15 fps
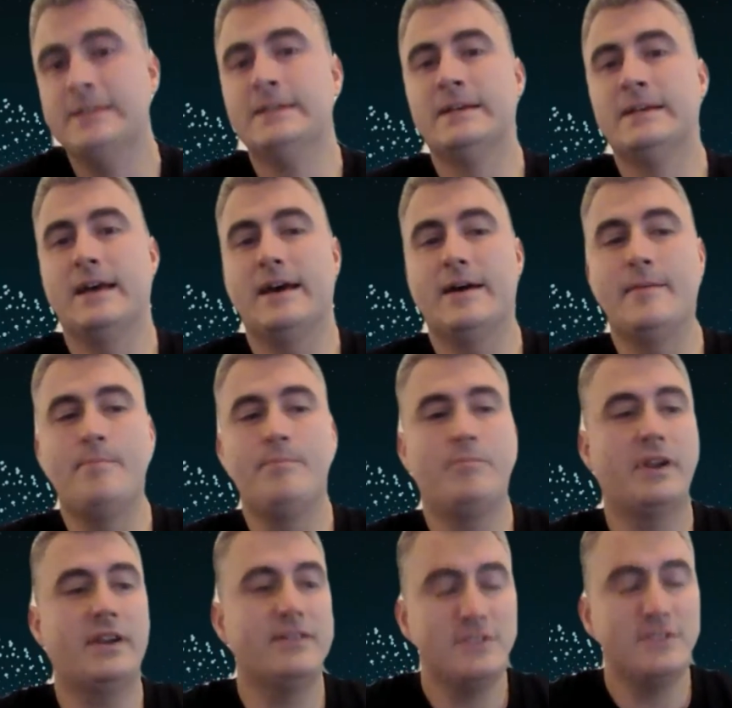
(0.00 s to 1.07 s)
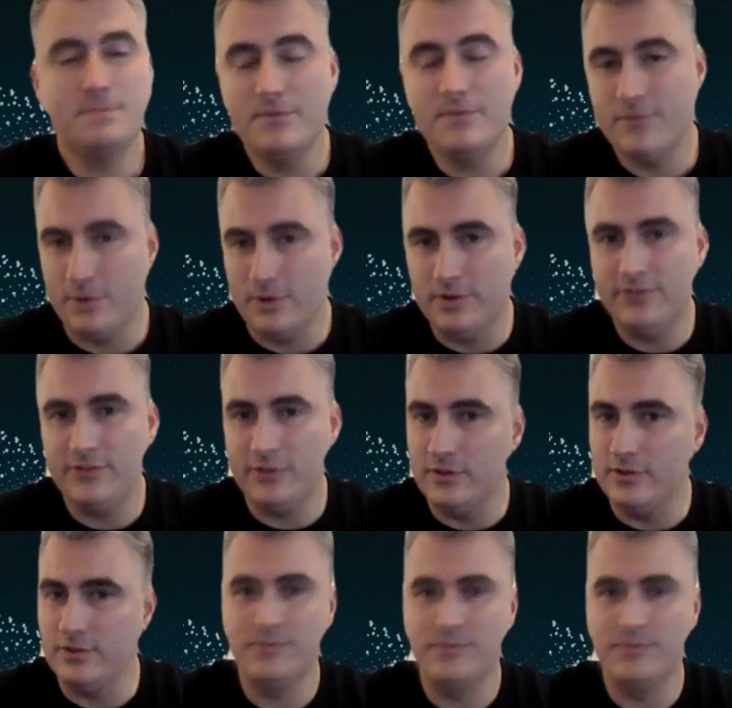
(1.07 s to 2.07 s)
But it's just been very slow.